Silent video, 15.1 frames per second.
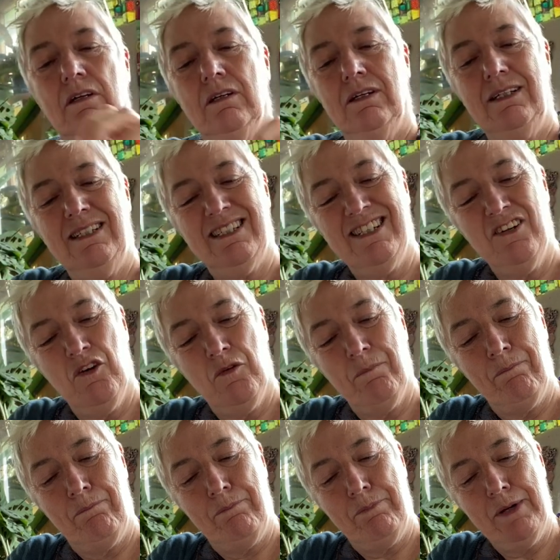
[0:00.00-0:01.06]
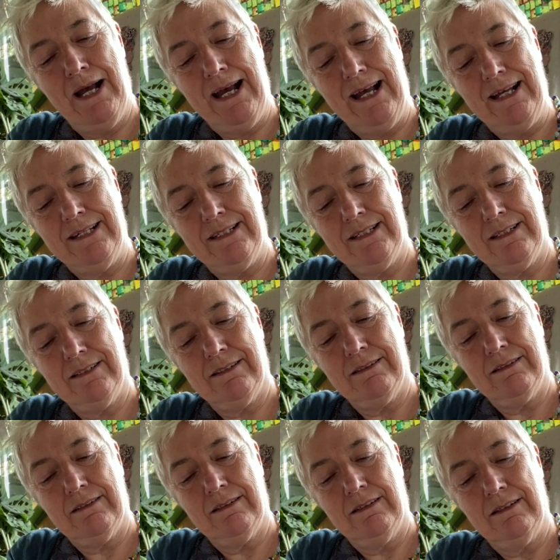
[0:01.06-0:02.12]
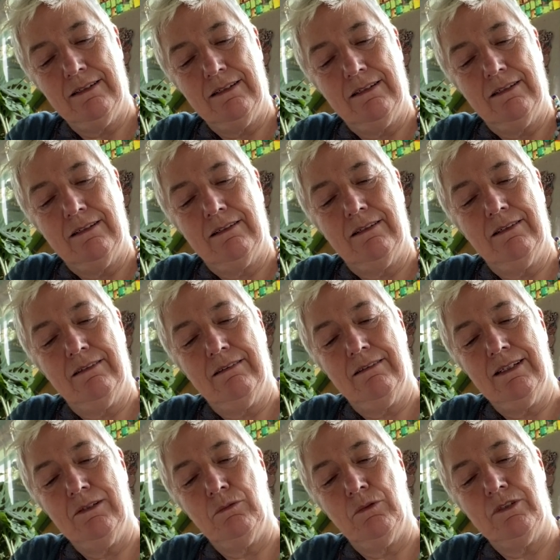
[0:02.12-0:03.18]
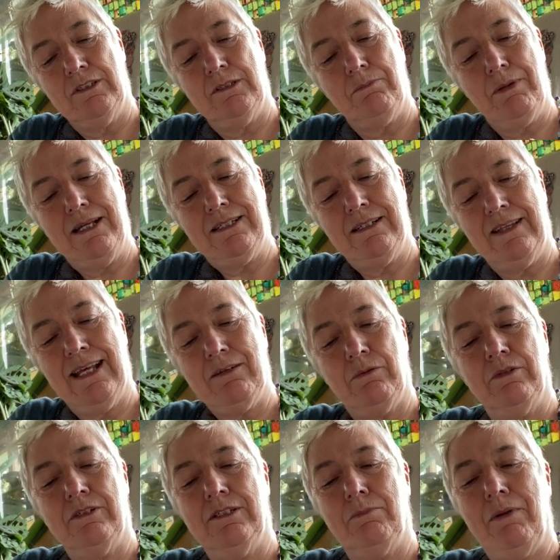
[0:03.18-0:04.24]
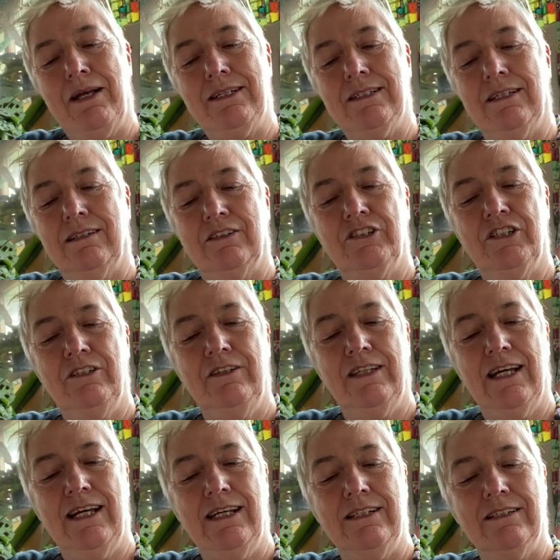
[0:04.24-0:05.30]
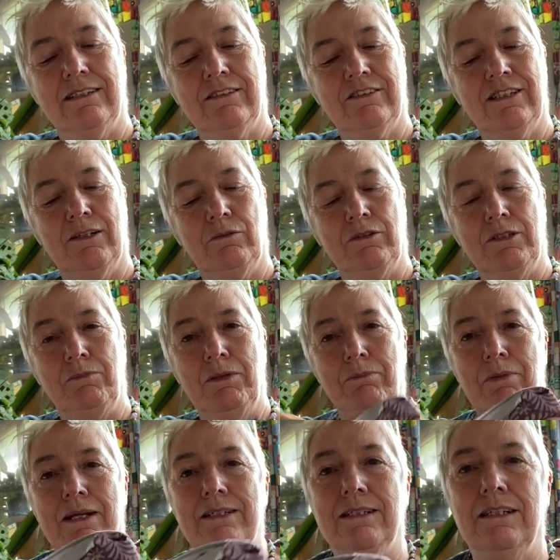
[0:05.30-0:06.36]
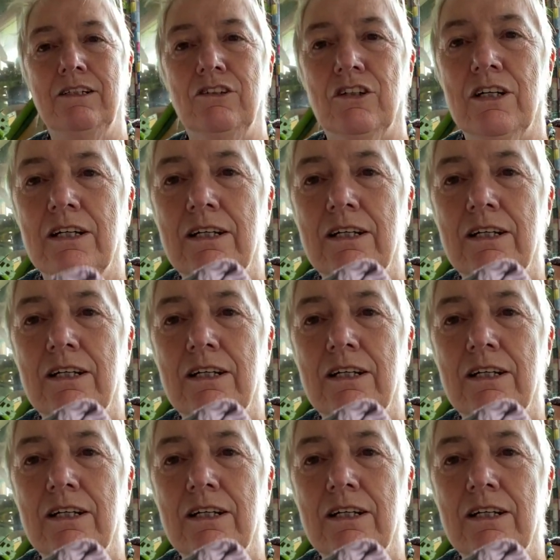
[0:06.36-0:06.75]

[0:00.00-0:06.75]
It's not bad. That one's a better. That one's better. I'll show you that end because that one's a bit better. Look,